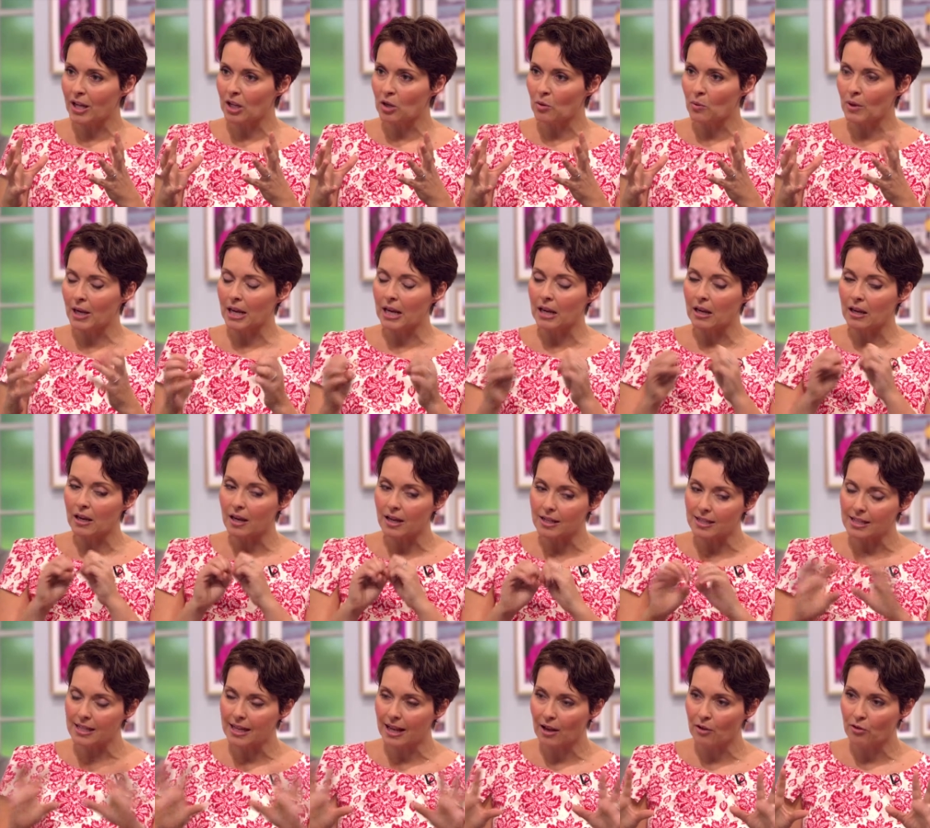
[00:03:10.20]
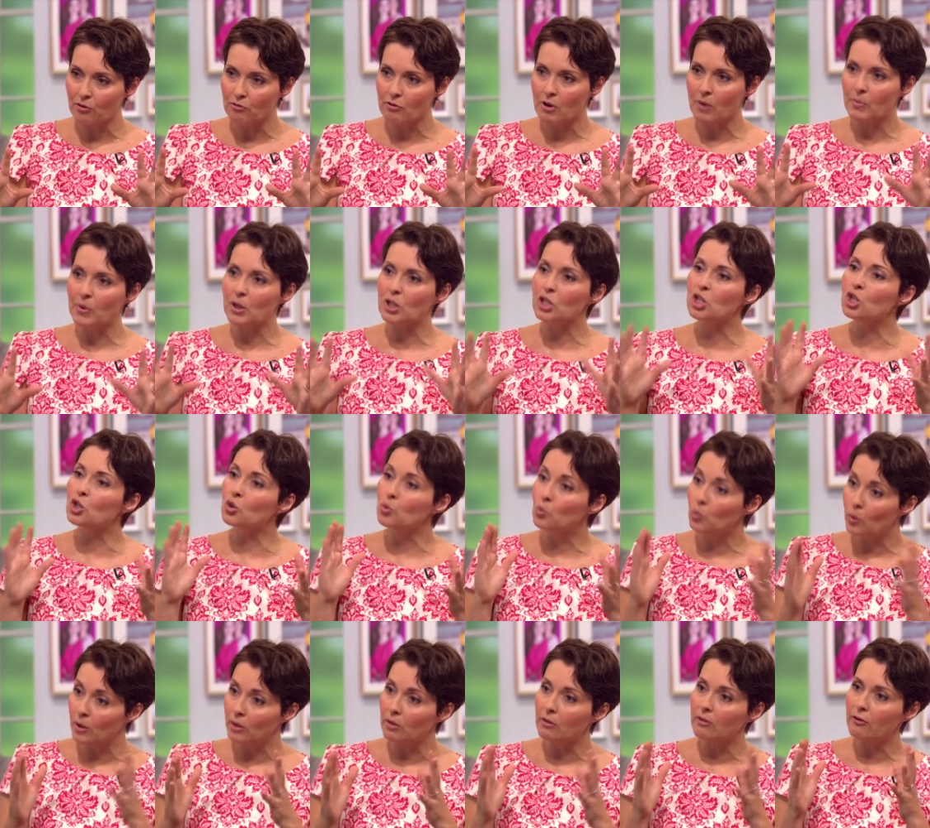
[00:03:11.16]
you eat and cutting out the rubbish, you
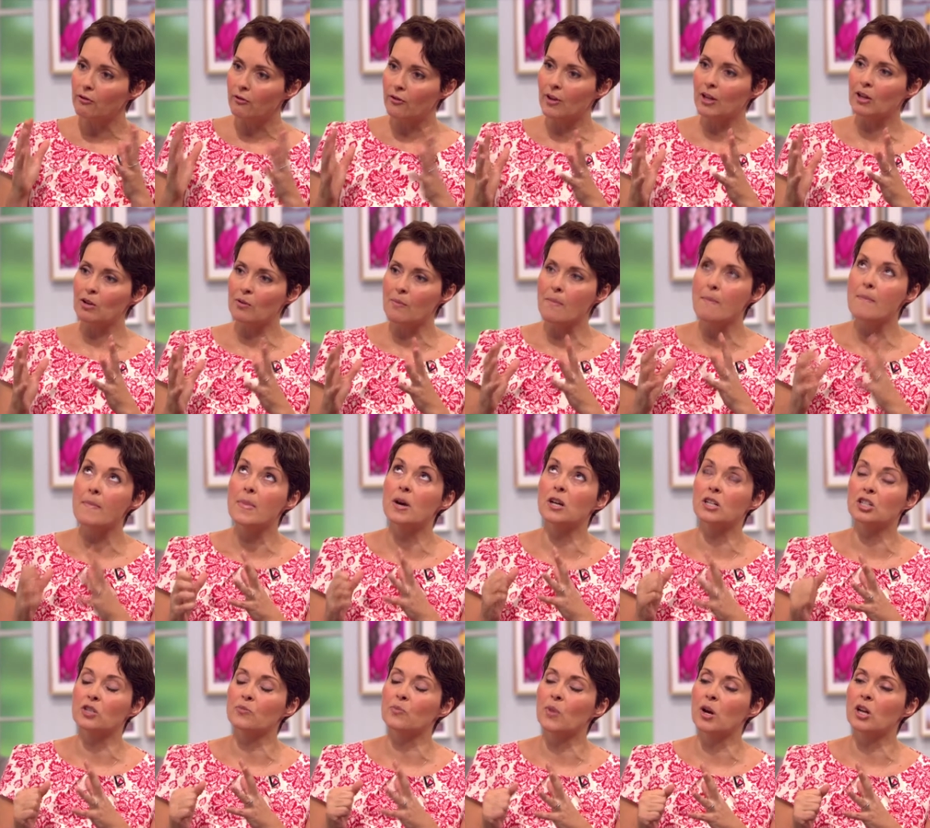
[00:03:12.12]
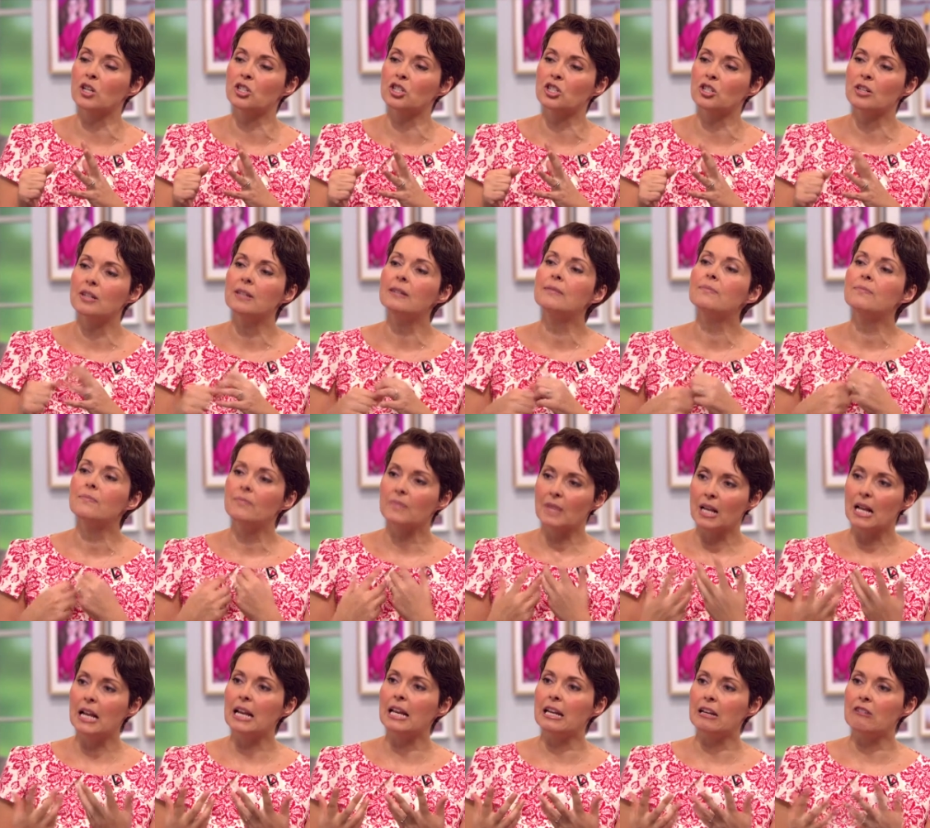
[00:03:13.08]
will feel much, much
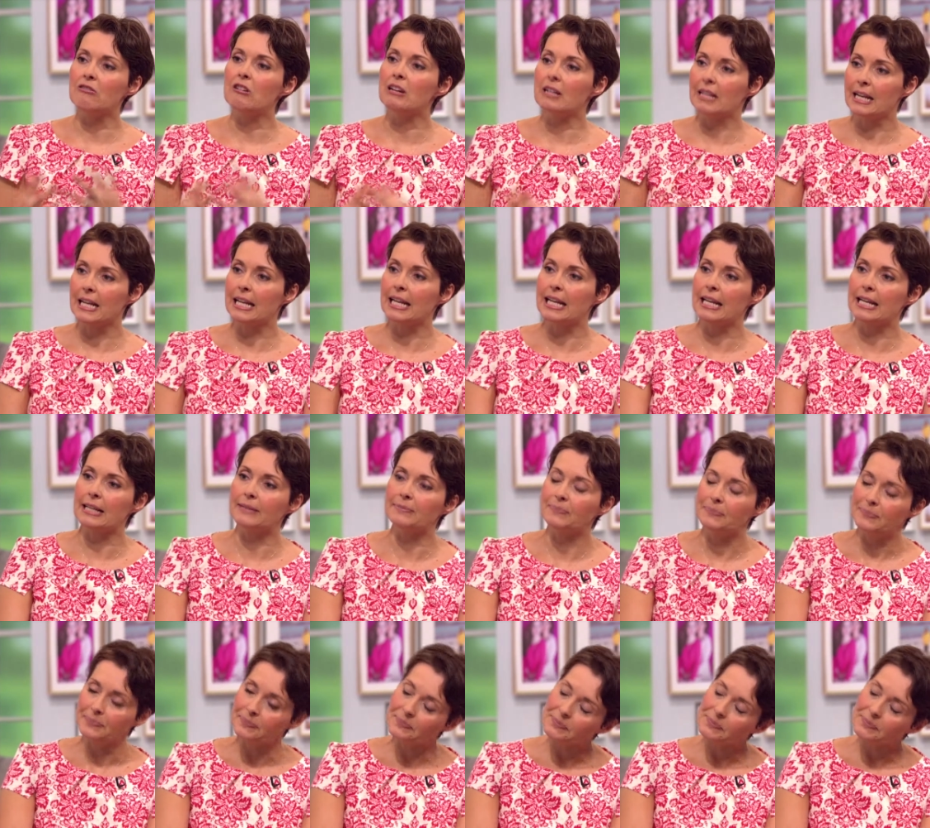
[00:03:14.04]
clearer, clearer. Oh, you do.